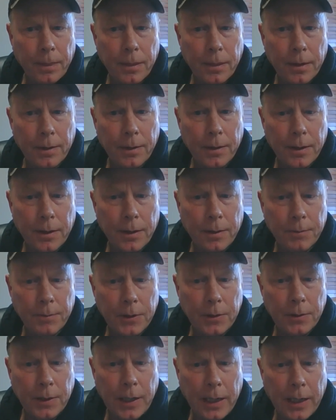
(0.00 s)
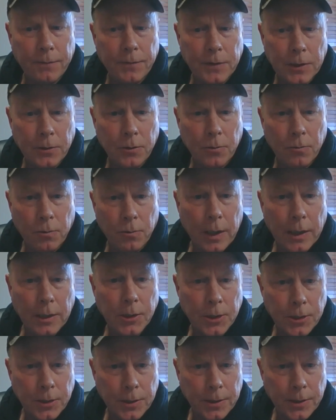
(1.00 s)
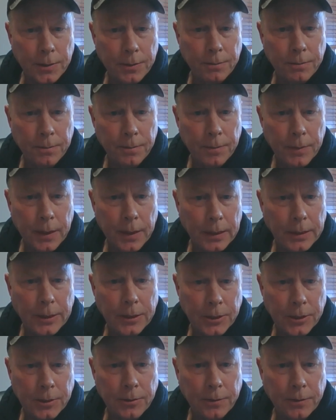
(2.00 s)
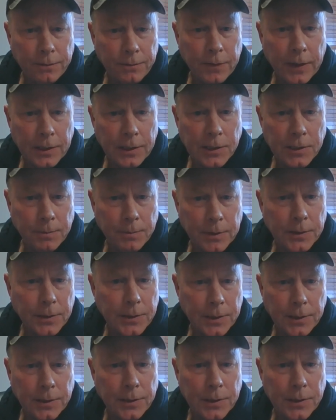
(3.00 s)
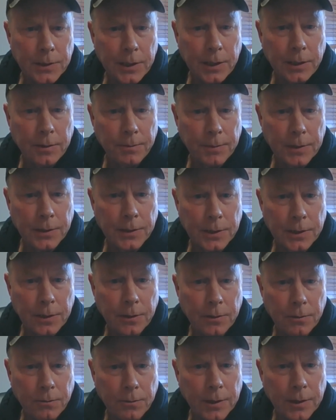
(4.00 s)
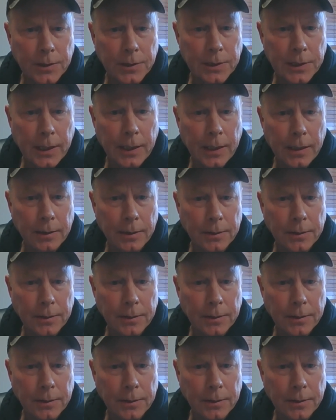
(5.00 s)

you'd have to question additional investments in the state of Minnesota where it's at